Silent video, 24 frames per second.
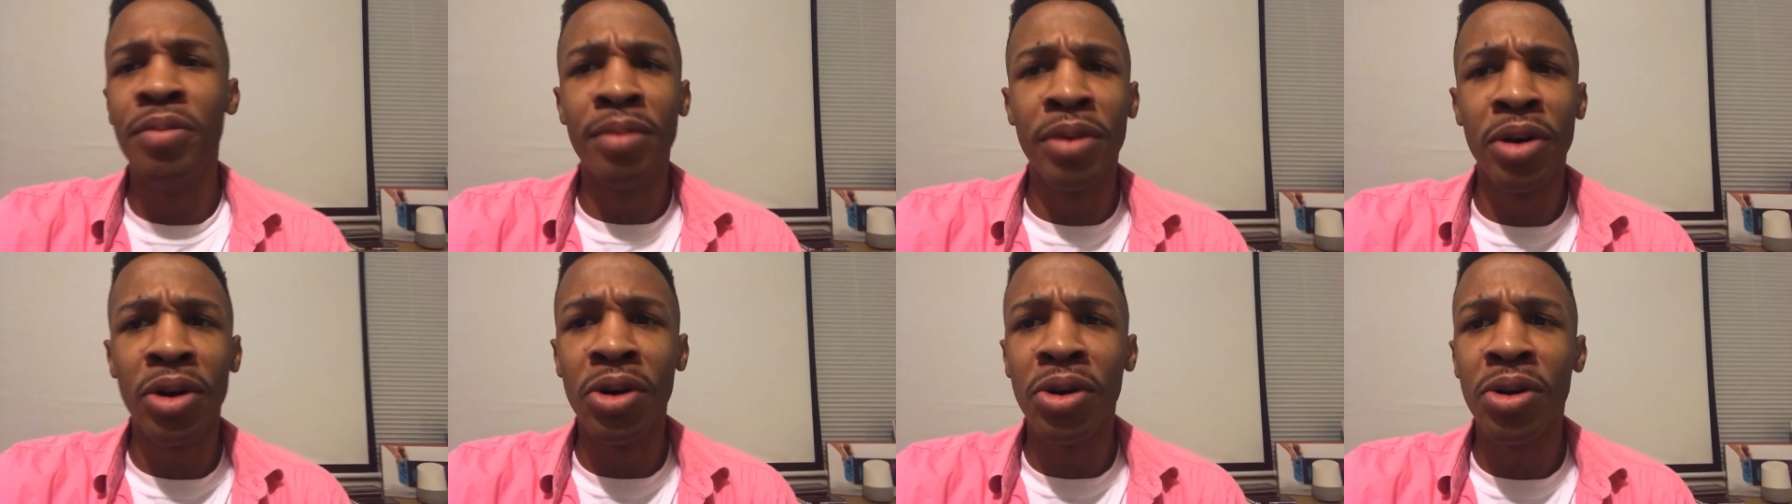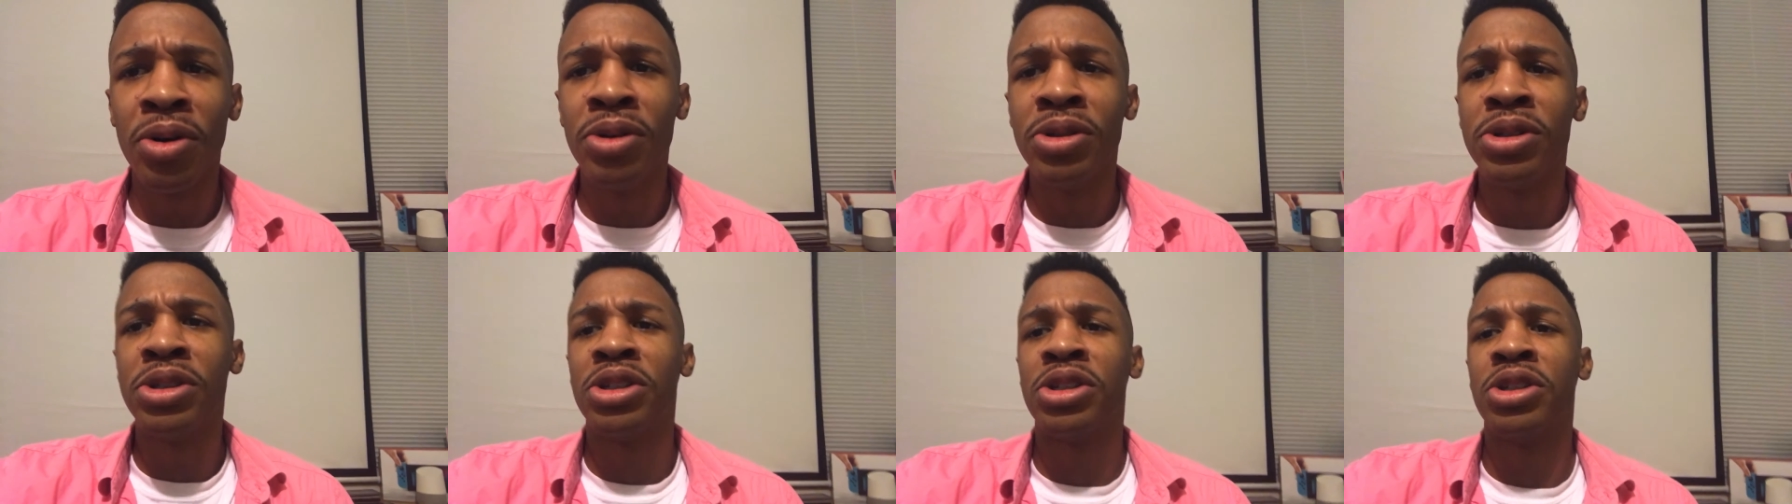
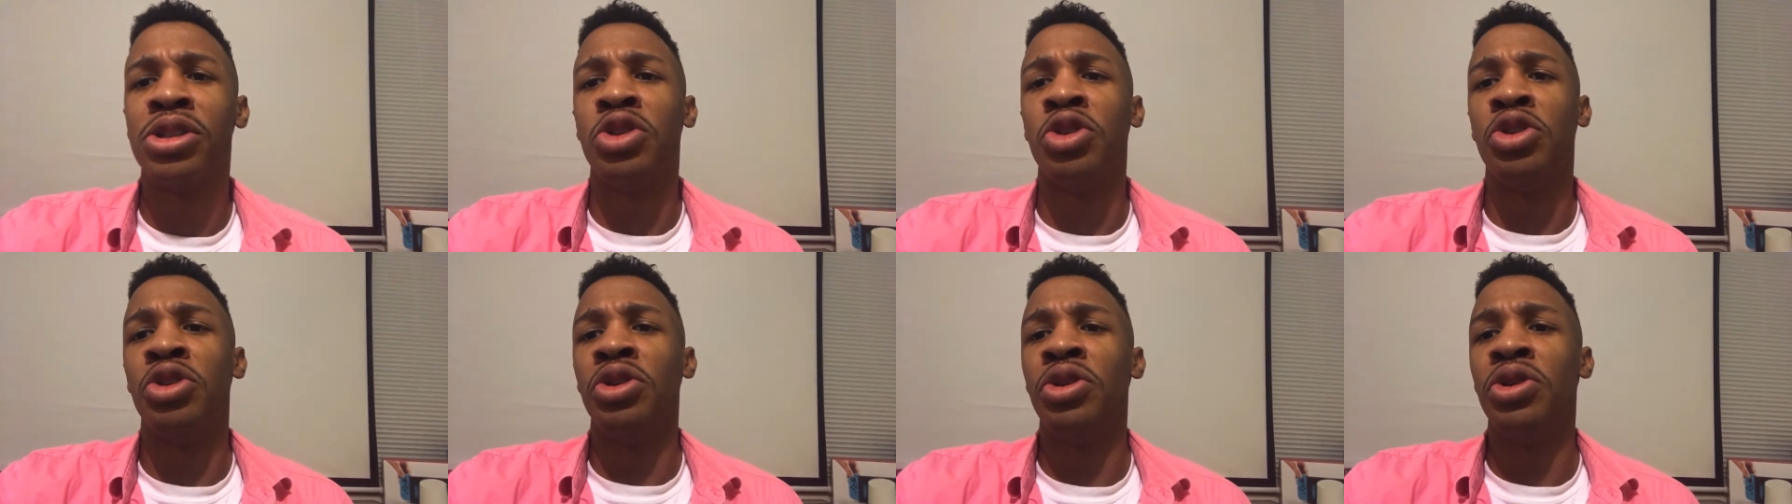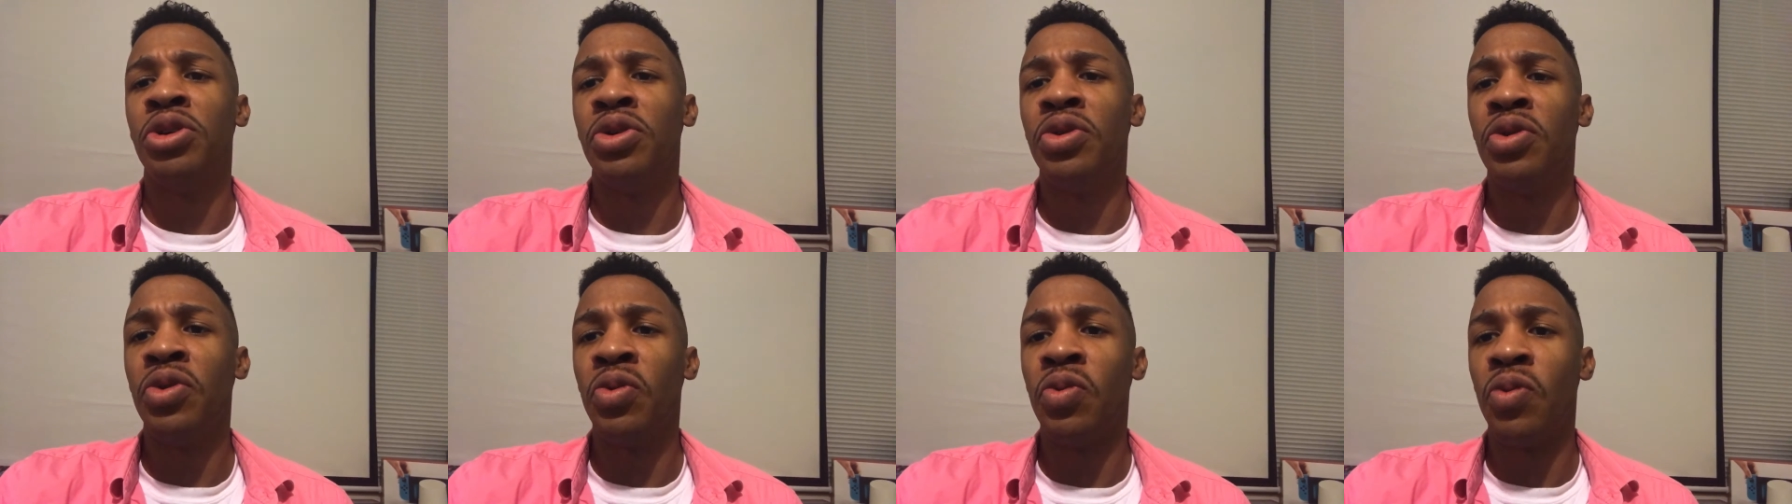modes,
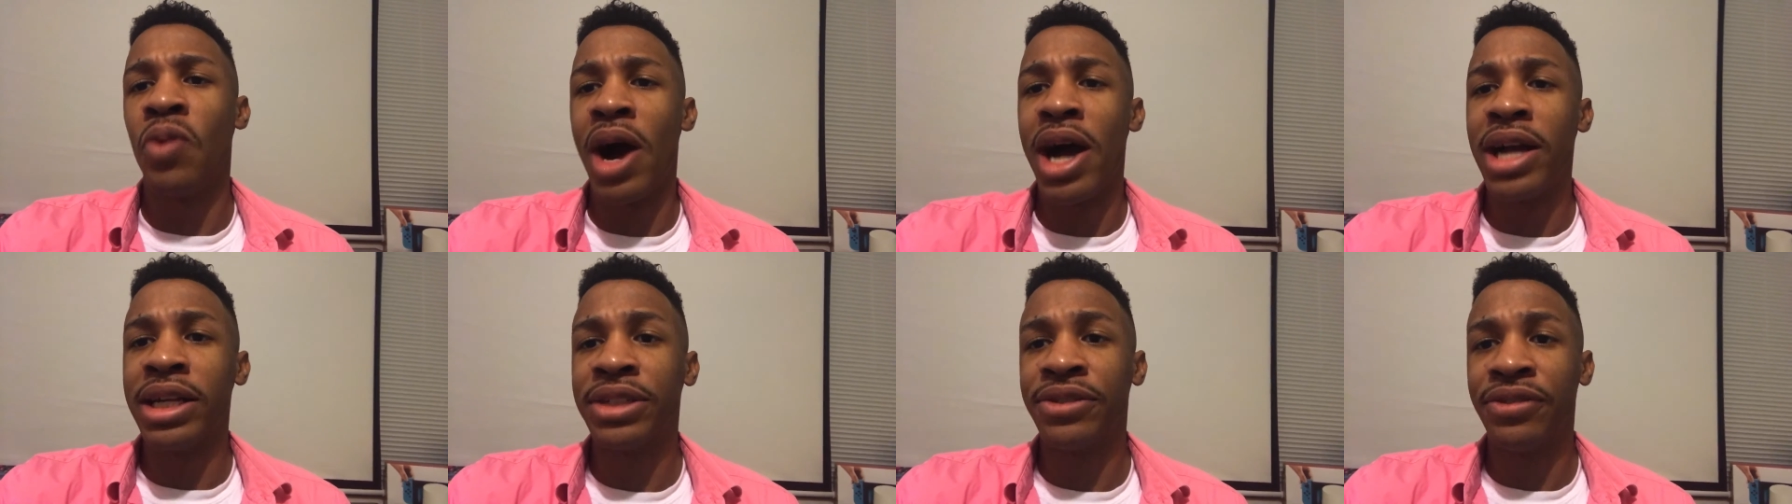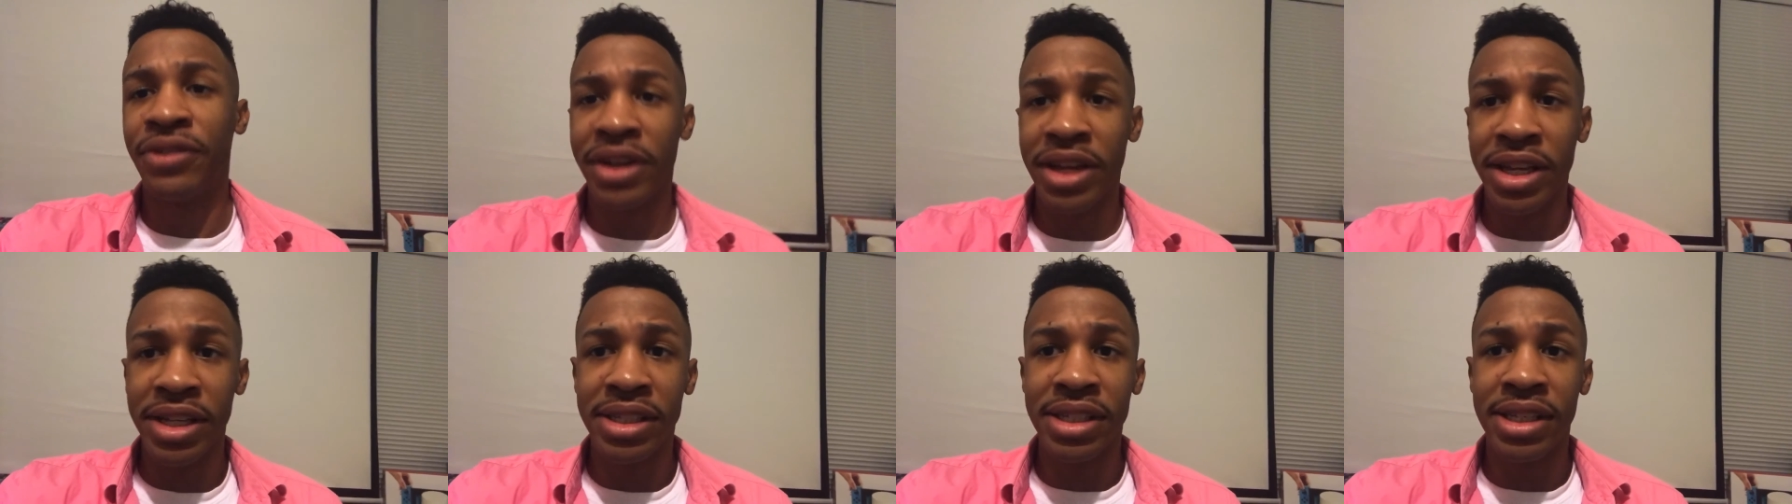new watch
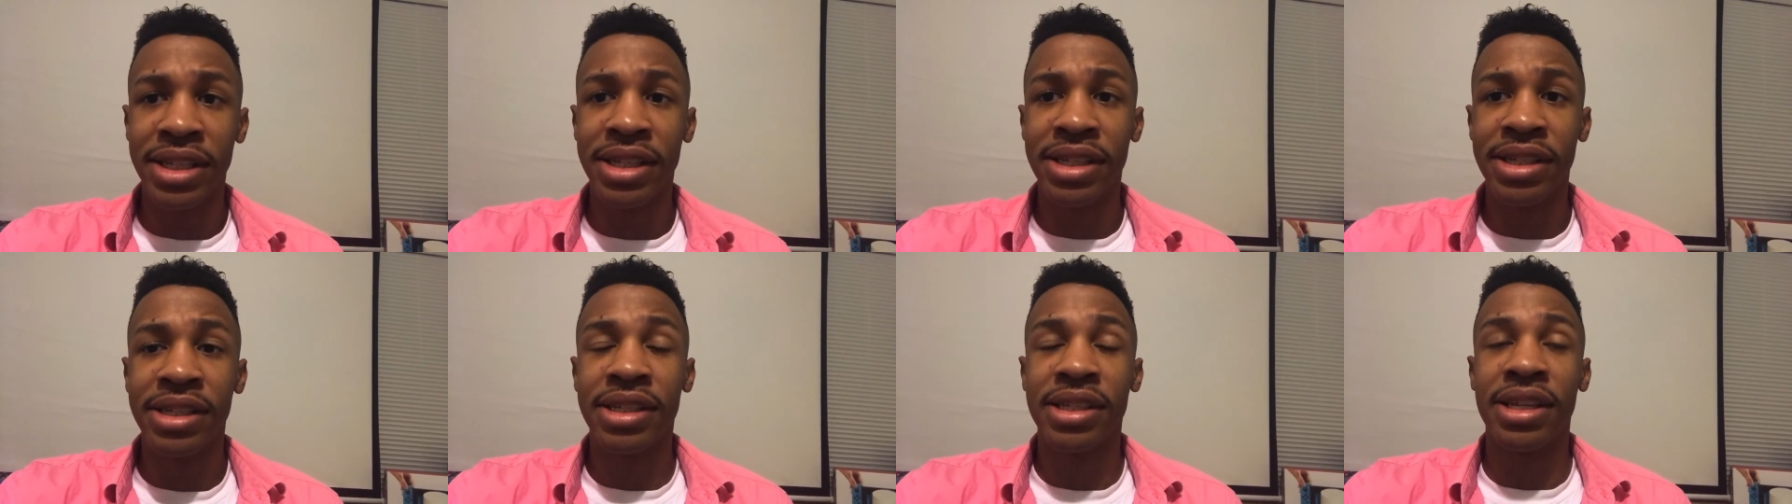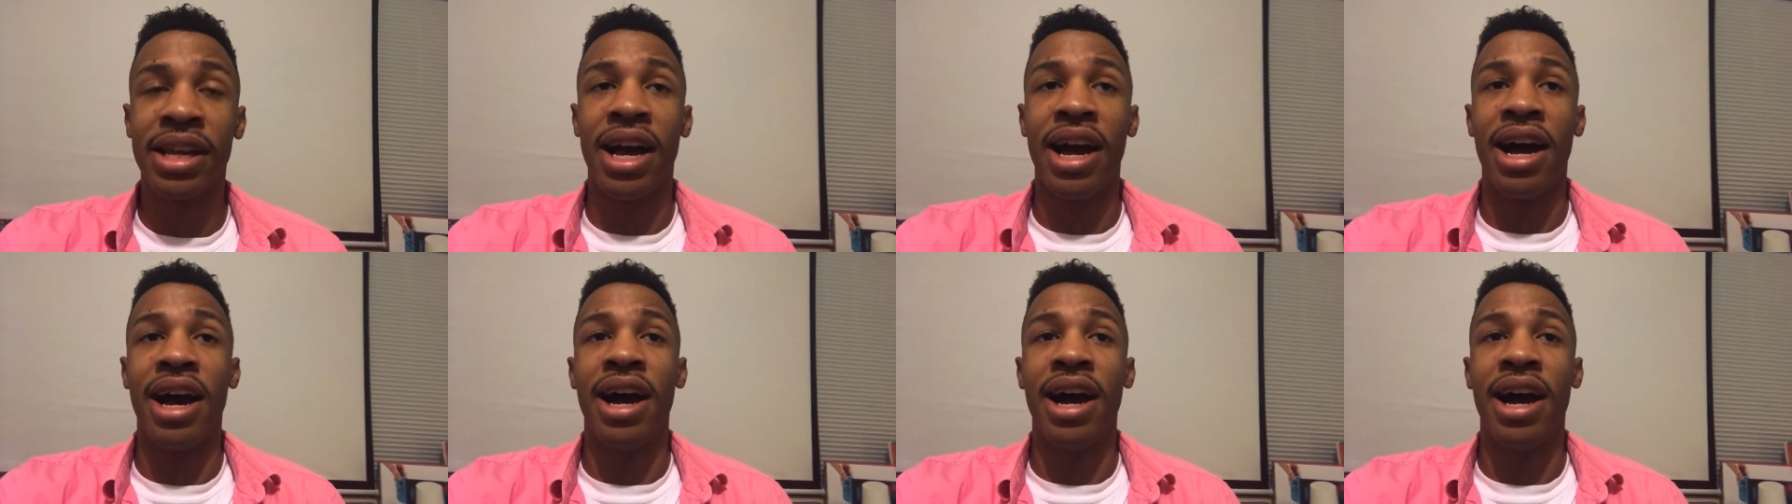faces,